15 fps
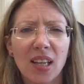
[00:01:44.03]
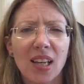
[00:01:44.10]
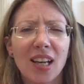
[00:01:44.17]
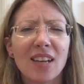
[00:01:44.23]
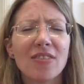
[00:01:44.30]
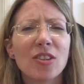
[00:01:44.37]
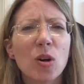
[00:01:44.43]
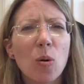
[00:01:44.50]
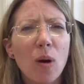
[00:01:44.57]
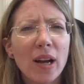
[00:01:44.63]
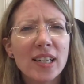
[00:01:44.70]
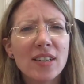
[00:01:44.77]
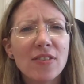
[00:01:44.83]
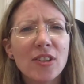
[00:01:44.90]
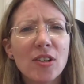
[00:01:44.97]
And for
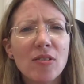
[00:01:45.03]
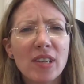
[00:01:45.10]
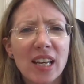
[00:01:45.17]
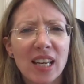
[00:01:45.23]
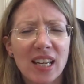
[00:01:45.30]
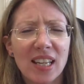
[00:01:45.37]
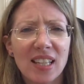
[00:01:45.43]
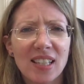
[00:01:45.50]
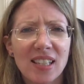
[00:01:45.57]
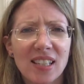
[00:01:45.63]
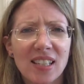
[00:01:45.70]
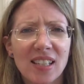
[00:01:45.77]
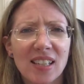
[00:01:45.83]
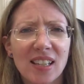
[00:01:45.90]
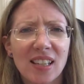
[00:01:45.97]
quite a few
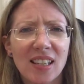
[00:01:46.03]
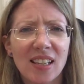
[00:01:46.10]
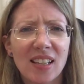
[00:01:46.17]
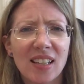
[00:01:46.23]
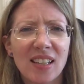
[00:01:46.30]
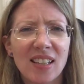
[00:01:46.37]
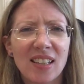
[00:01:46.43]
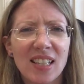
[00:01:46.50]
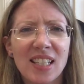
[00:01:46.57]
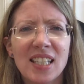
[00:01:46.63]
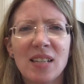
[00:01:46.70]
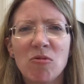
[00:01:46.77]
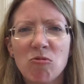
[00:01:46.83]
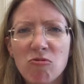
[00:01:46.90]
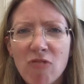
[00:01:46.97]
years, this
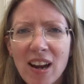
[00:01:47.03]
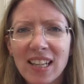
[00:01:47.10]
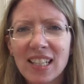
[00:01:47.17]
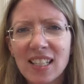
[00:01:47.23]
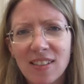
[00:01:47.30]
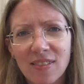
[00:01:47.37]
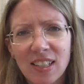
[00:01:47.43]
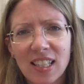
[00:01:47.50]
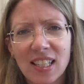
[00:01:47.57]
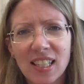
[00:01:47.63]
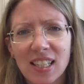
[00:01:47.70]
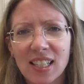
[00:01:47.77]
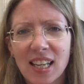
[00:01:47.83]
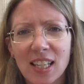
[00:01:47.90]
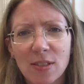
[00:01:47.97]
seemed relatively
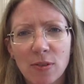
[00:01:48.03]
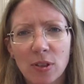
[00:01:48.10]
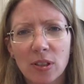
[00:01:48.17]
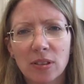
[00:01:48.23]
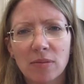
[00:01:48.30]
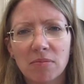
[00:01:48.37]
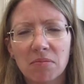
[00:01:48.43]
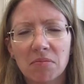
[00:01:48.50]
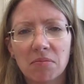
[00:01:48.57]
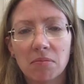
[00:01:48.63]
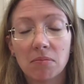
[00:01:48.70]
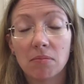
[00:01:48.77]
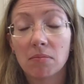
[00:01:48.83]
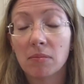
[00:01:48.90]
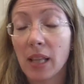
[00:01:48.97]
successful.
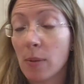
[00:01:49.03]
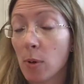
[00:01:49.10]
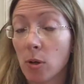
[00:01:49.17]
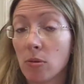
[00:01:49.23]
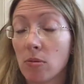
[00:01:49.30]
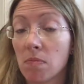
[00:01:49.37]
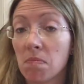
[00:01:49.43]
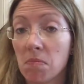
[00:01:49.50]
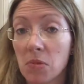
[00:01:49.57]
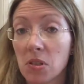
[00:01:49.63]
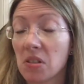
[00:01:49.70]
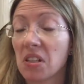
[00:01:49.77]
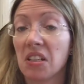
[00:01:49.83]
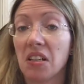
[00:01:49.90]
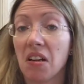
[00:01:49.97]
They're both
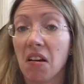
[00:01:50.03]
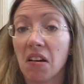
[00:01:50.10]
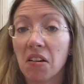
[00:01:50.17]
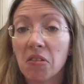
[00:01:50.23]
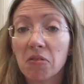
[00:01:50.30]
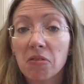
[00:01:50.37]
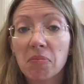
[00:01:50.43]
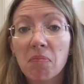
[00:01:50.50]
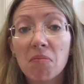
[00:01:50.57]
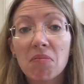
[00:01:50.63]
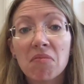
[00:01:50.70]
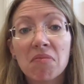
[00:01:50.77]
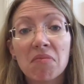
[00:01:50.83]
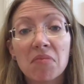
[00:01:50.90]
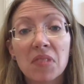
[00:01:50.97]
still alive.
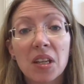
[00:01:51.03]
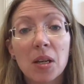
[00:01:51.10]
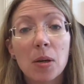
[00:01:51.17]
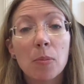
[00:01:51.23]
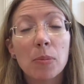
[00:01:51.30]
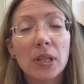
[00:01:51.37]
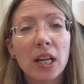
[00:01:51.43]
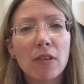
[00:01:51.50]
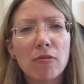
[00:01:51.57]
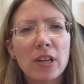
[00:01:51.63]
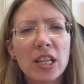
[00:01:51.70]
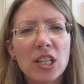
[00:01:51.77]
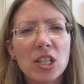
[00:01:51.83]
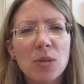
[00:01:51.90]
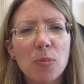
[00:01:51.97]
But I
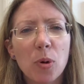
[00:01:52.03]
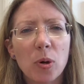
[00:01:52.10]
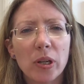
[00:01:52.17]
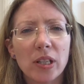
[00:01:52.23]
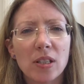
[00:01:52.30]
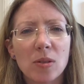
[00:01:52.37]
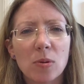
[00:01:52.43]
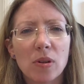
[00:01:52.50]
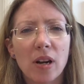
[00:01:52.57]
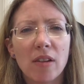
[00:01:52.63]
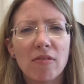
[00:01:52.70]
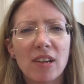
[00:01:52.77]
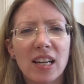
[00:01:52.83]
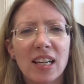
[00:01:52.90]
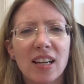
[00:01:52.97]
reached a point where I
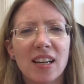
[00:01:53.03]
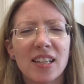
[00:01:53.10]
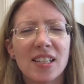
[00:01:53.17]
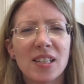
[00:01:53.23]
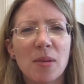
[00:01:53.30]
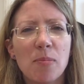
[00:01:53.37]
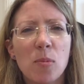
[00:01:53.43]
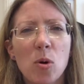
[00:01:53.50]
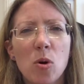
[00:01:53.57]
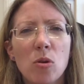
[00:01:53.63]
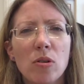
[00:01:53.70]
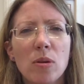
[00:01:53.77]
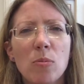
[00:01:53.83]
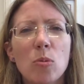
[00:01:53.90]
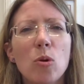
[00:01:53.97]
realised that
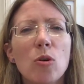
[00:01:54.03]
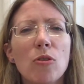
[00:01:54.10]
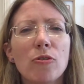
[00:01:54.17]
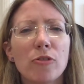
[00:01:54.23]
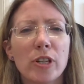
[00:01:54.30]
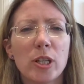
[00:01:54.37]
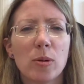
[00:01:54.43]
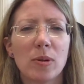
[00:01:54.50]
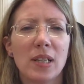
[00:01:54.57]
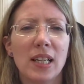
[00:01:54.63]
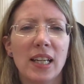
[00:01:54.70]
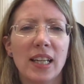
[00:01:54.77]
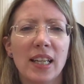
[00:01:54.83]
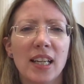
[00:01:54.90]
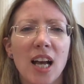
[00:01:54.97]
more and more
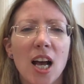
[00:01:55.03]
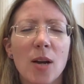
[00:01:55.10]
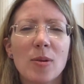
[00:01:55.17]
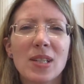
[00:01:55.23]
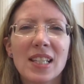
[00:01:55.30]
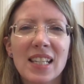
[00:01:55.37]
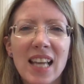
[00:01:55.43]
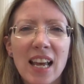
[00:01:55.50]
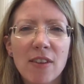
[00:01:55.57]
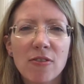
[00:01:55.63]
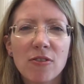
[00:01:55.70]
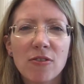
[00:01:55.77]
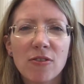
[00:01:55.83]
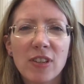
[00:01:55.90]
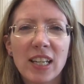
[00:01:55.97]
frequently I was
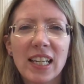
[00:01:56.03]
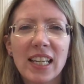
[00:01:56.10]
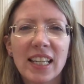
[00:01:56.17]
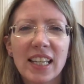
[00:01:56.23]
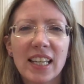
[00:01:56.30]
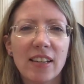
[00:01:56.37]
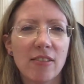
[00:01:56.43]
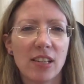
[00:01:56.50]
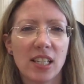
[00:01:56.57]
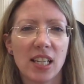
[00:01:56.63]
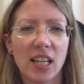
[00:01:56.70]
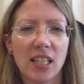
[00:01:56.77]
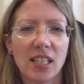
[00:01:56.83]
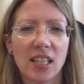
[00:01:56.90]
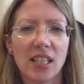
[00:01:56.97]
left feeling
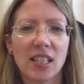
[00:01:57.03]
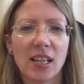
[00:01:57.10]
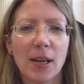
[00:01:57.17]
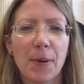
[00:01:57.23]
irritated